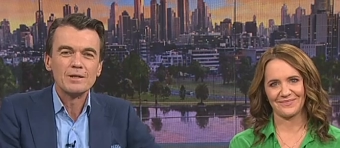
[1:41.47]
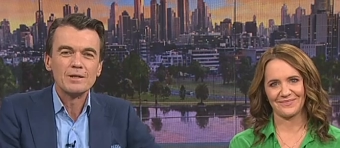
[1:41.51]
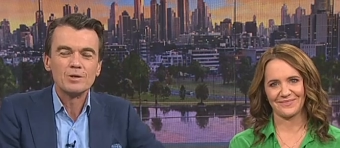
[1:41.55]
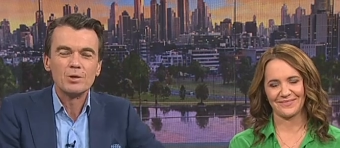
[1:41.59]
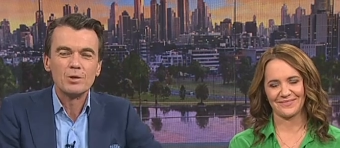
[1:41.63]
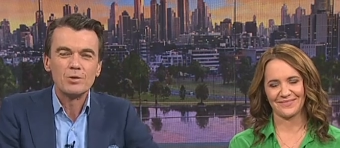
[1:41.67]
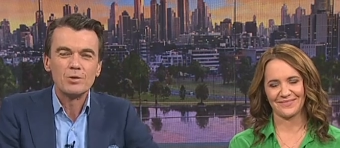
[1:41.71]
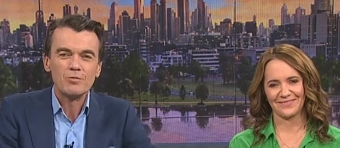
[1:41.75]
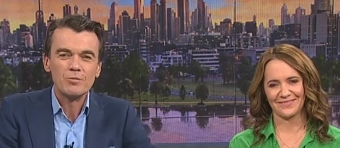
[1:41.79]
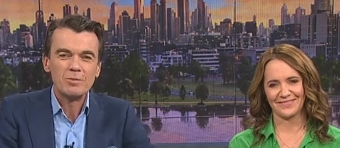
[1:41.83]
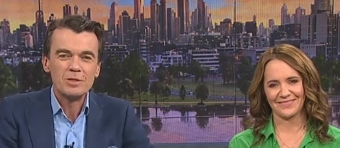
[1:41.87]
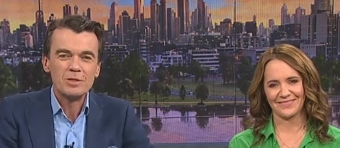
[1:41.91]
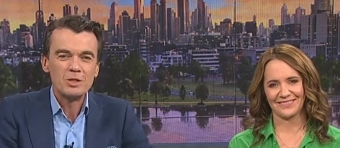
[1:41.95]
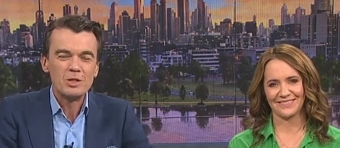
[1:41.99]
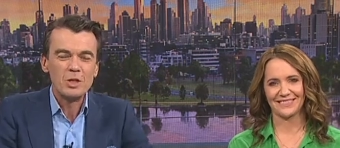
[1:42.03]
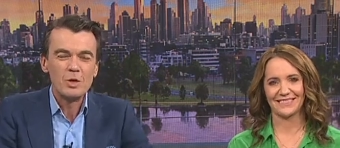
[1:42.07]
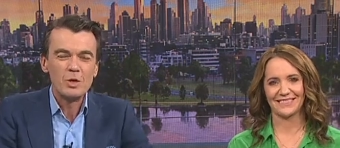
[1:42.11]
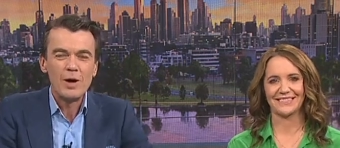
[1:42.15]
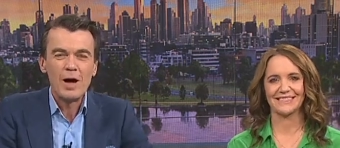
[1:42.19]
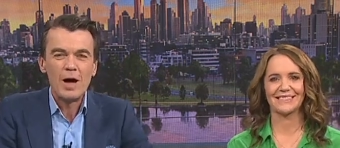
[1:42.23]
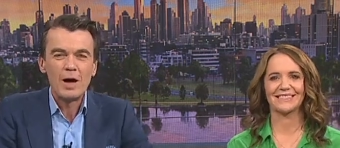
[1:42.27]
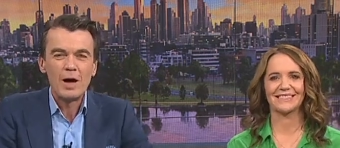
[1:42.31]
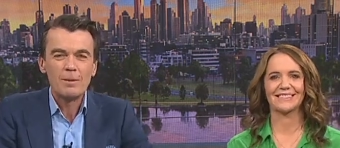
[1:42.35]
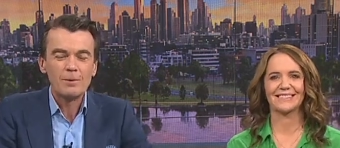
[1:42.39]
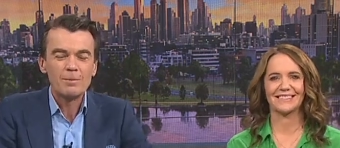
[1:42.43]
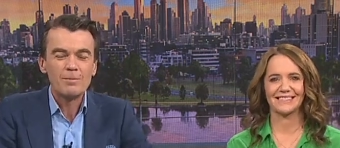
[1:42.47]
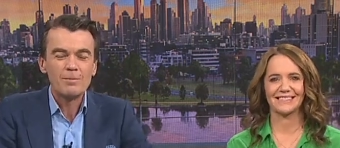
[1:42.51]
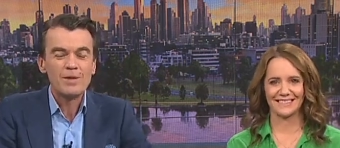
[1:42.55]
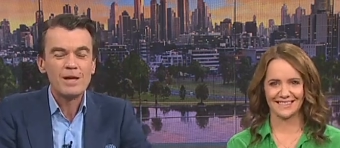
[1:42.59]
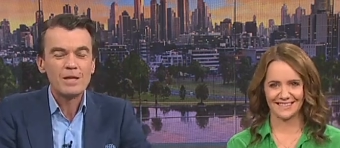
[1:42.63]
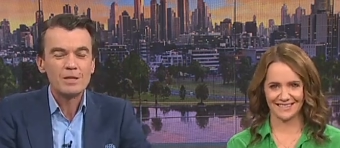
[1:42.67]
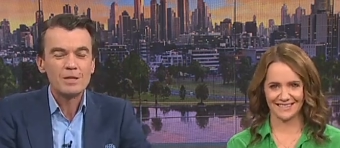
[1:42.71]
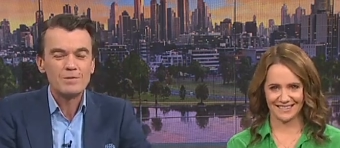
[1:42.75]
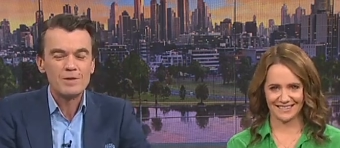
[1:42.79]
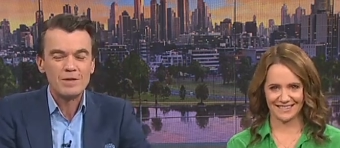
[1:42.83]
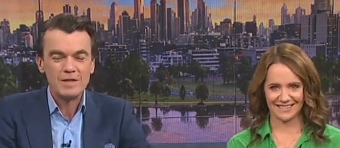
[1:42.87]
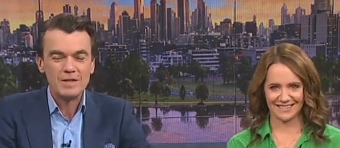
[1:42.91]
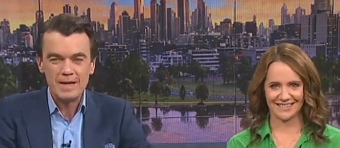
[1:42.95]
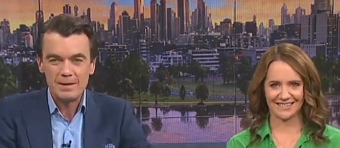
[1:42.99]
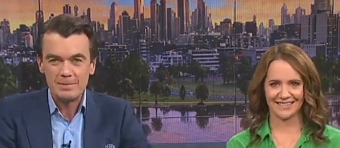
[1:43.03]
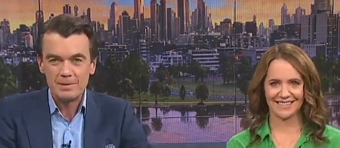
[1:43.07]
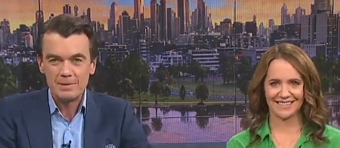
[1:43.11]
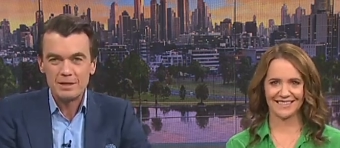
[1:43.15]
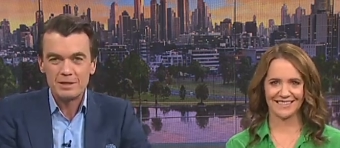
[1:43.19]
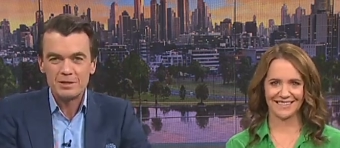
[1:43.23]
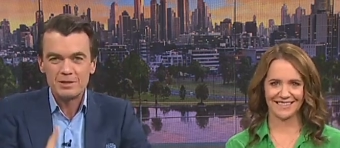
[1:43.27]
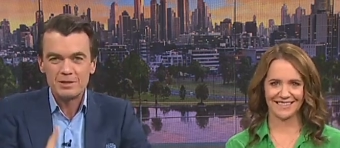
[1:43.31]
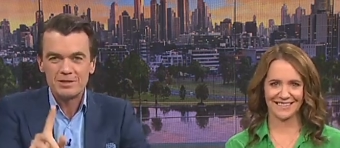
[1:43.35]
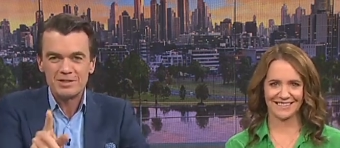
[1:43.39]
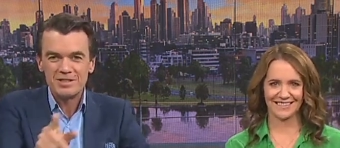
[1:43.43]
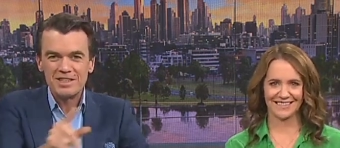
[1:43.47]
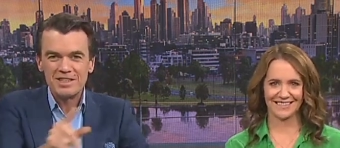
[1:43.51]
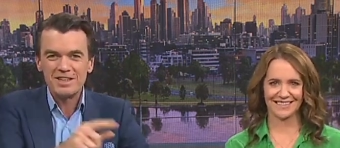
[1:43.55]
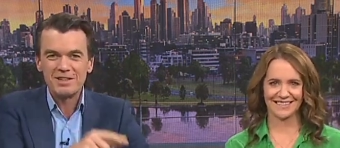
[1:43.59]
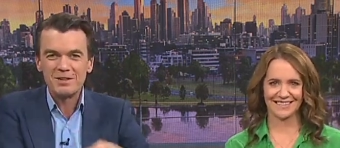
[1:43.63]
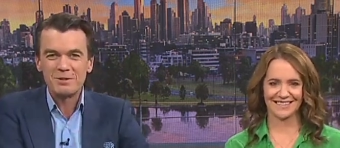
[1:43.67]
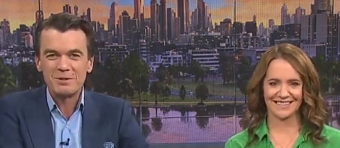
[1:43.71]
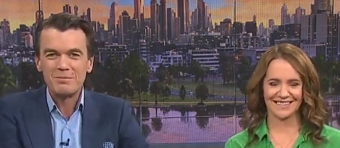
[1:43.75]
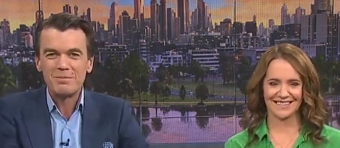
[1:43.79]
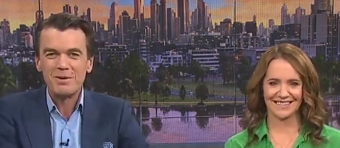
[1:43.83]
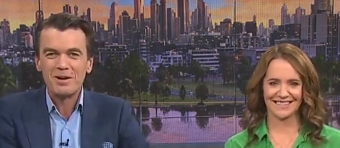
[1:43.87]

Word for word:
Speaker 1: uh, song from his new album. Thanks for your company. See you